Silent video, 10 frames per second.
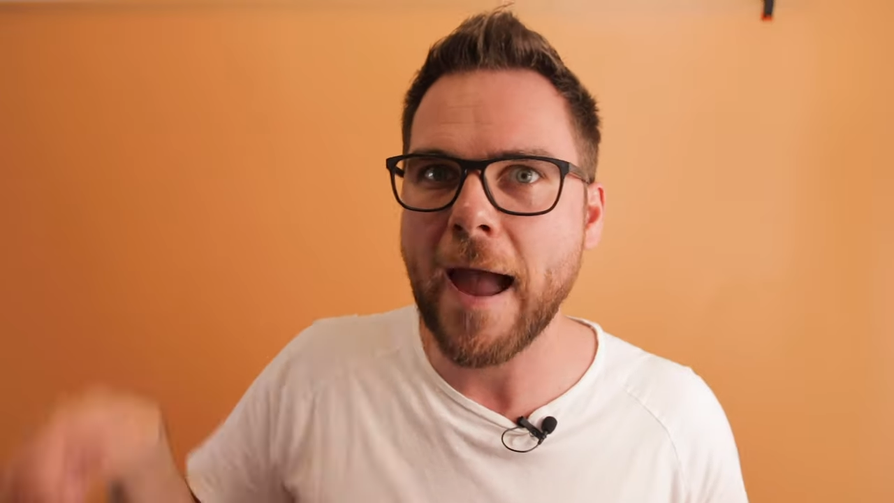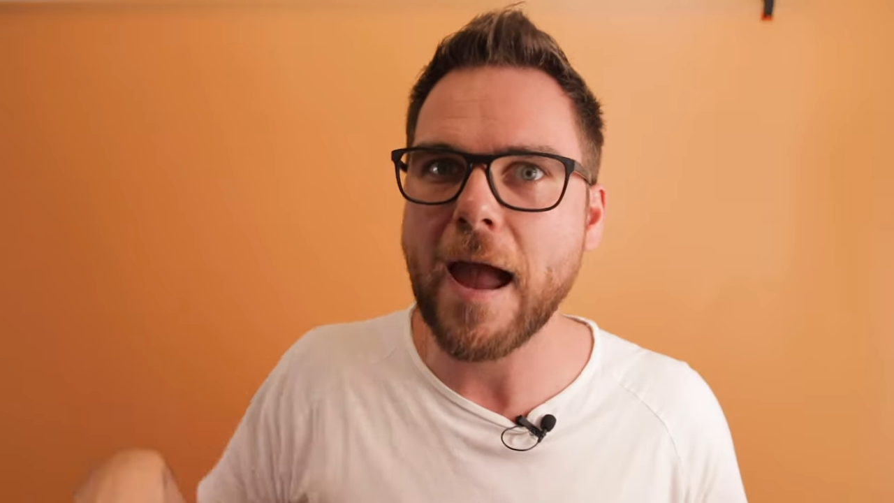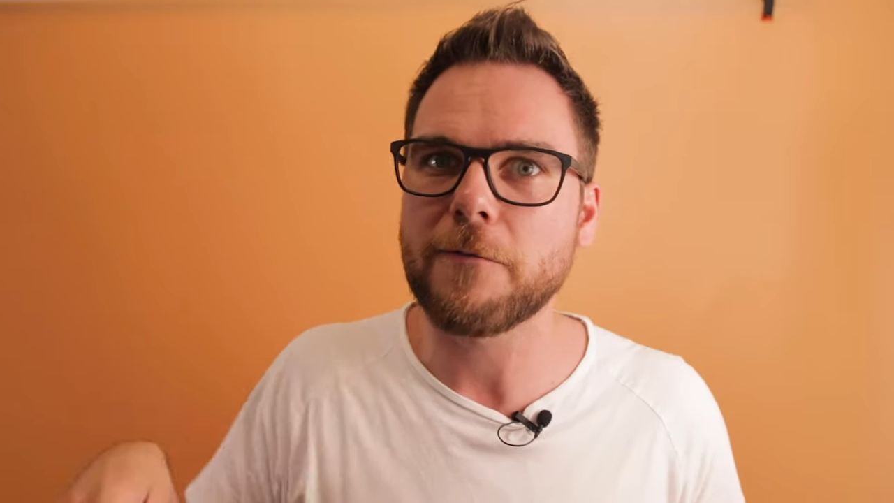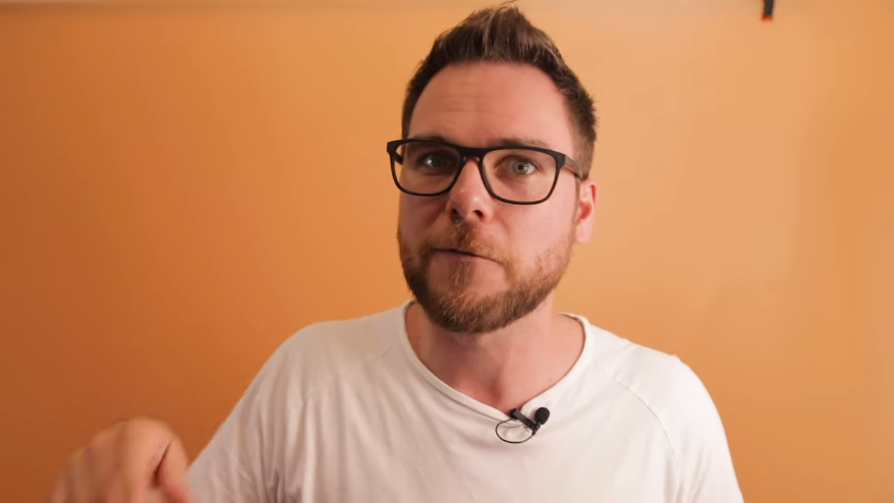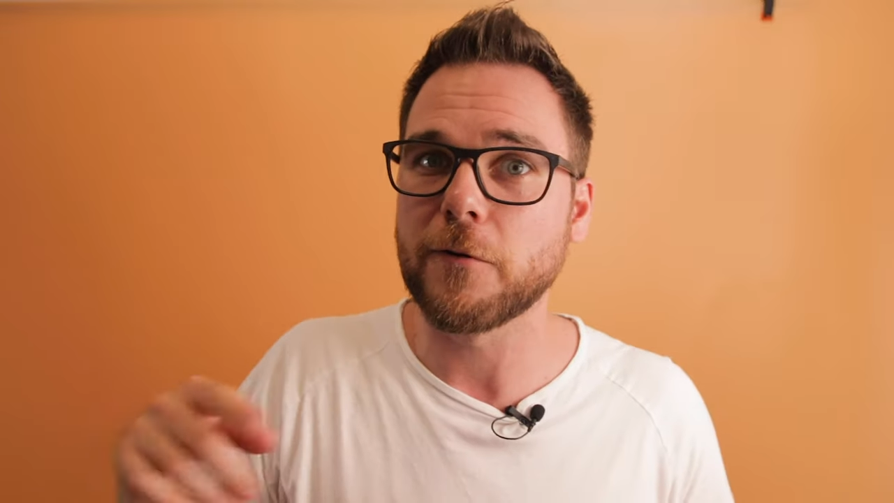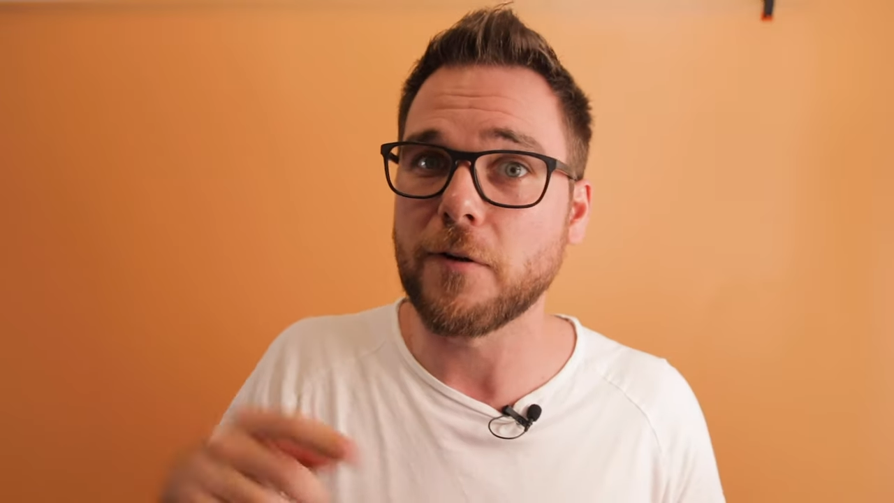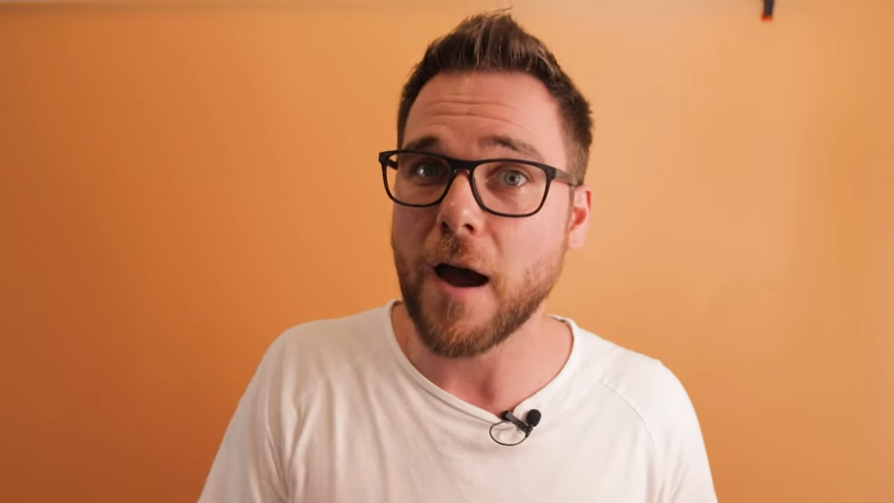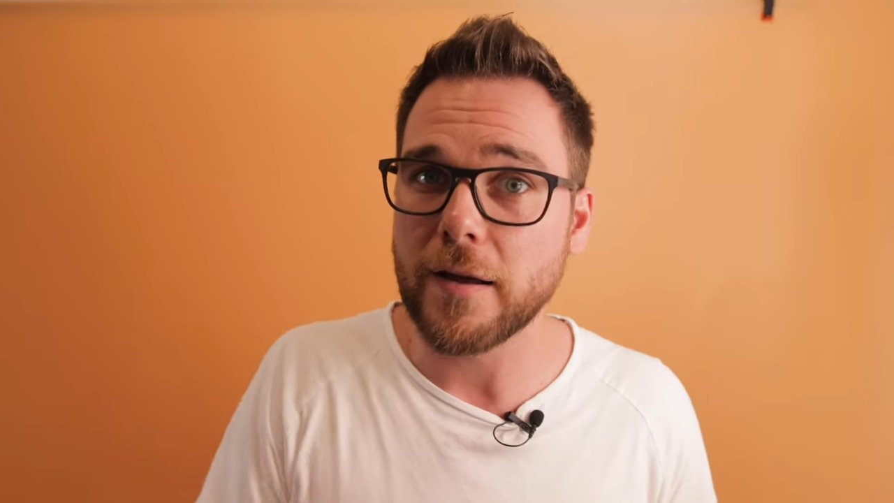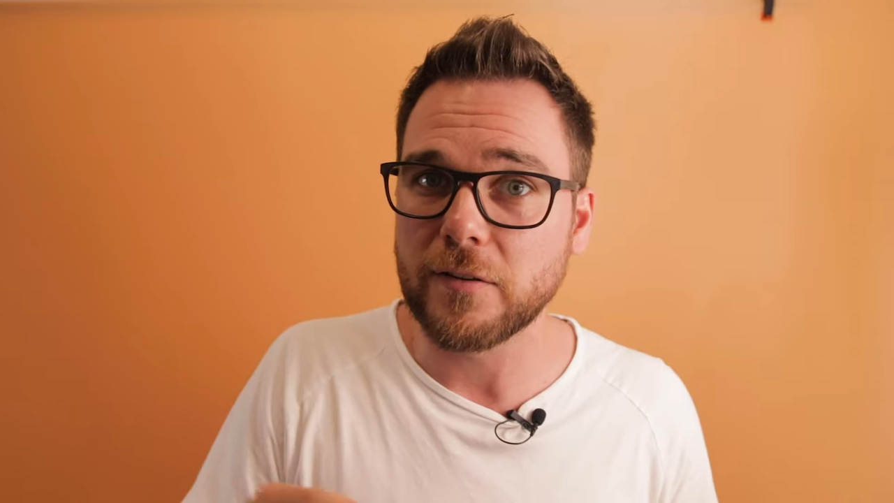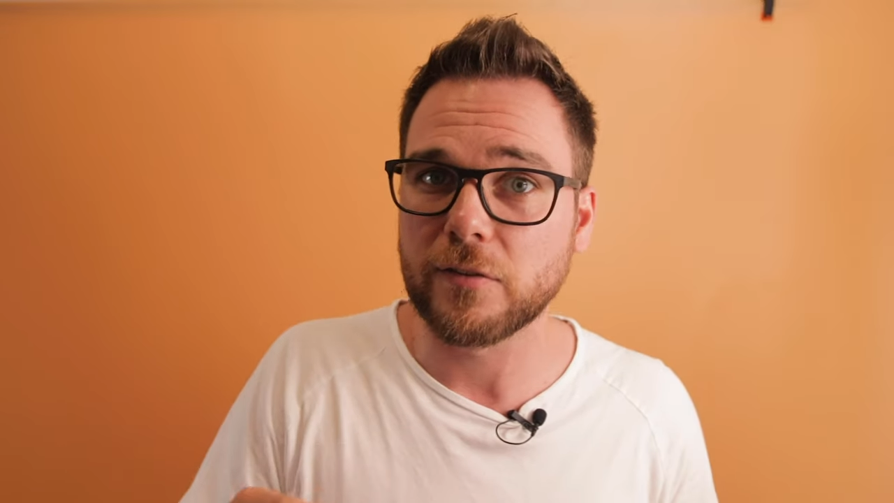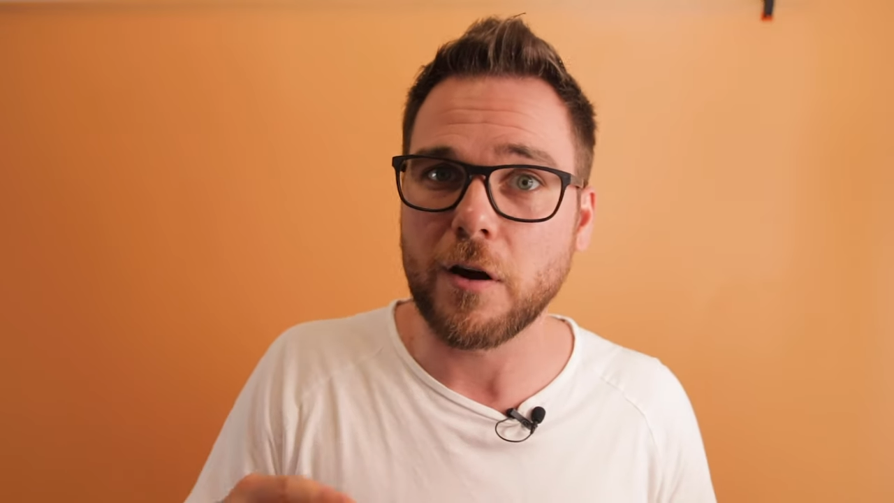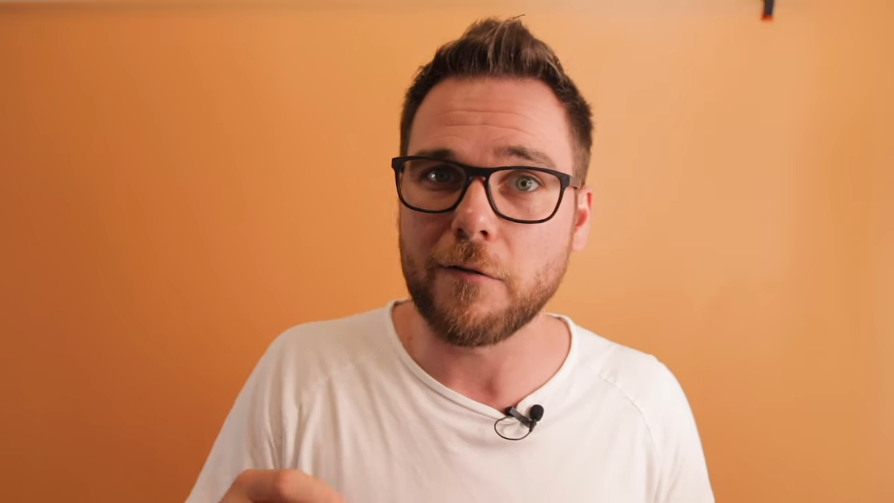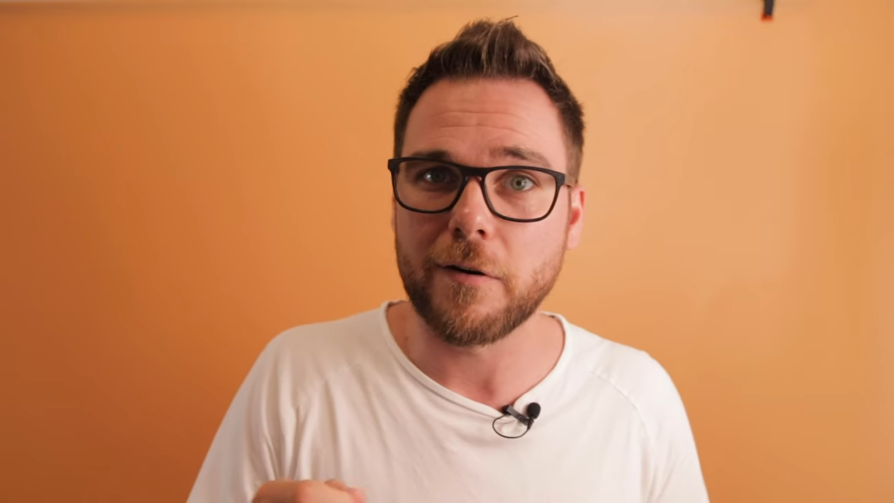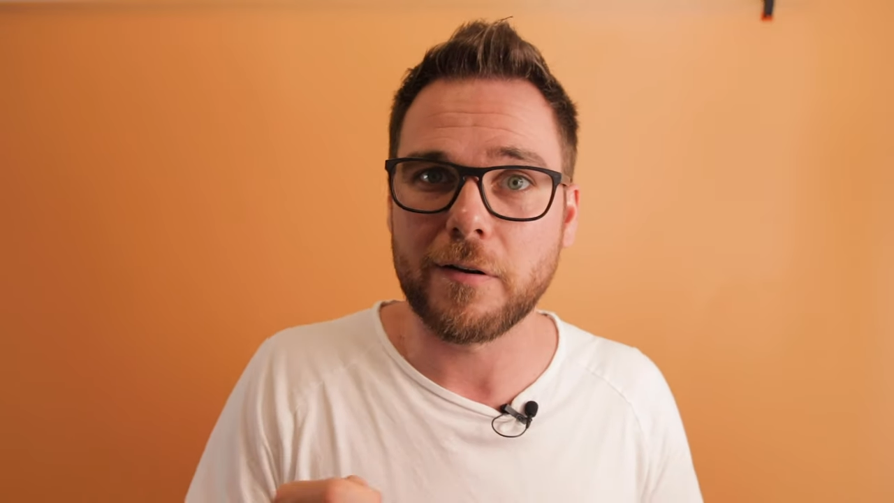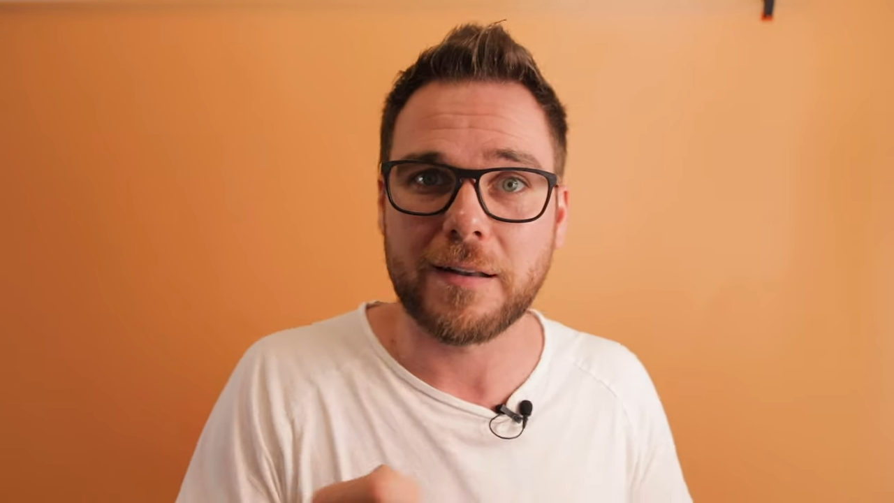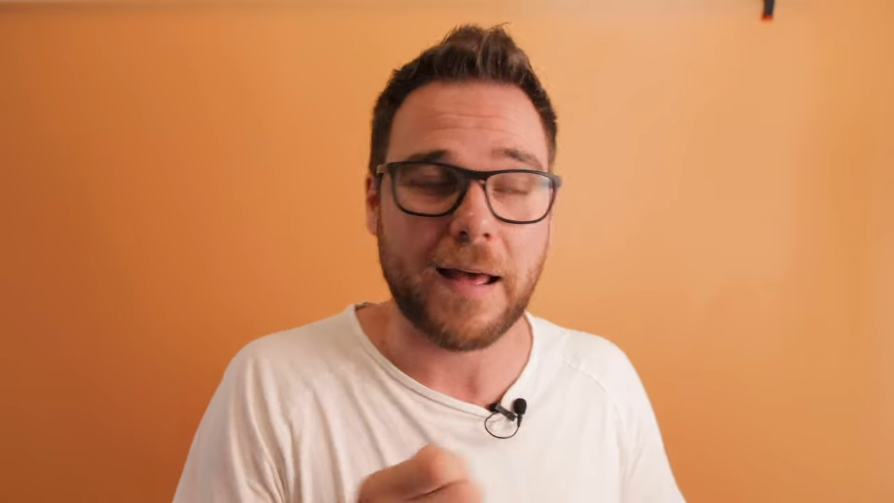after I discovered